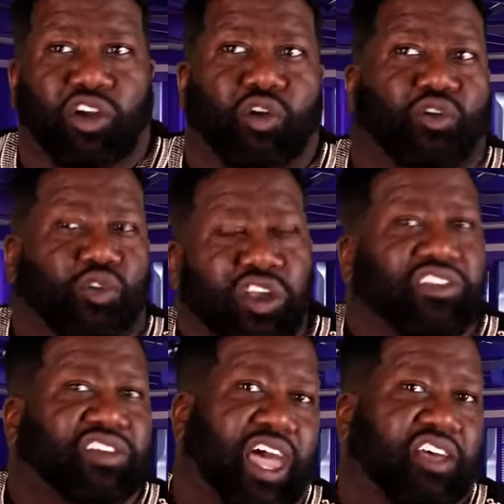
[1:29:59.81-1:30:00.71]
Don't
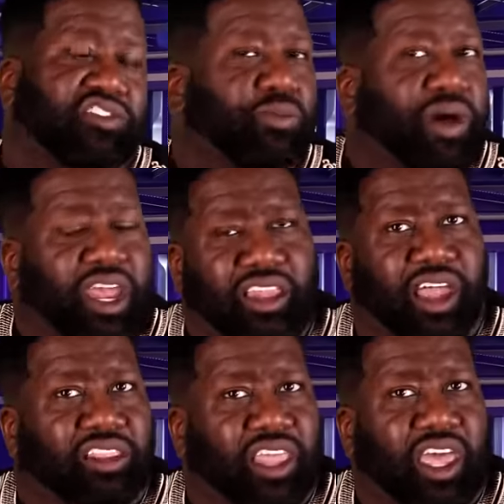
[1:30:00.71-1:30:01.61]
criticize nobody
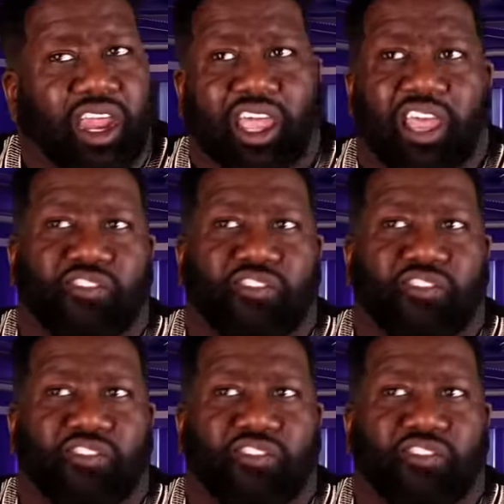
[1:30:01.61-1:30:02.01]
like that.